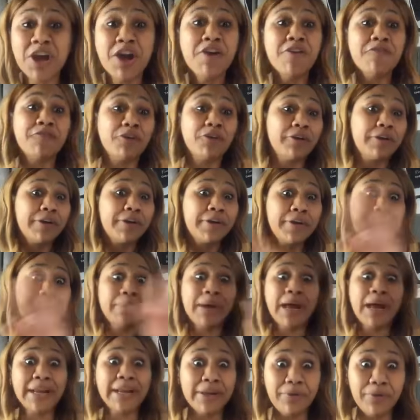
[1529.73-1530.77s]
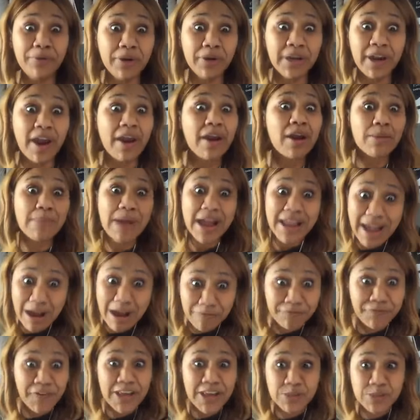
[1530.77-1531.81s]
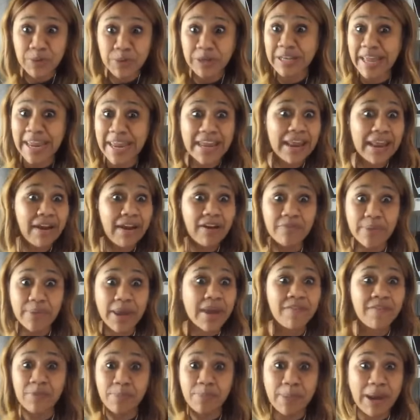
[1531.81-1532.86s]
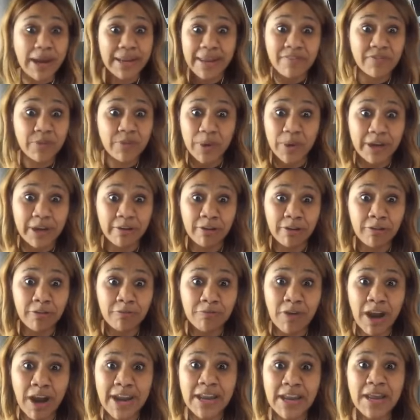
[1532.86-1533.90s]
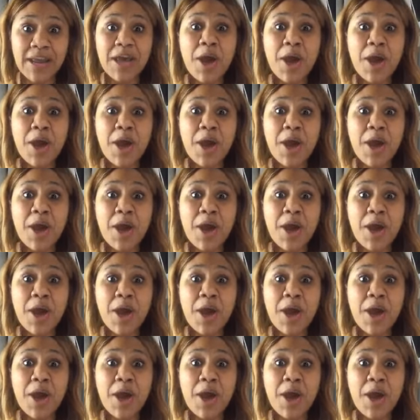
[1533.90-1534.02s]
for everybody on here, everybody out in Facebook land, everybody everywhere, right?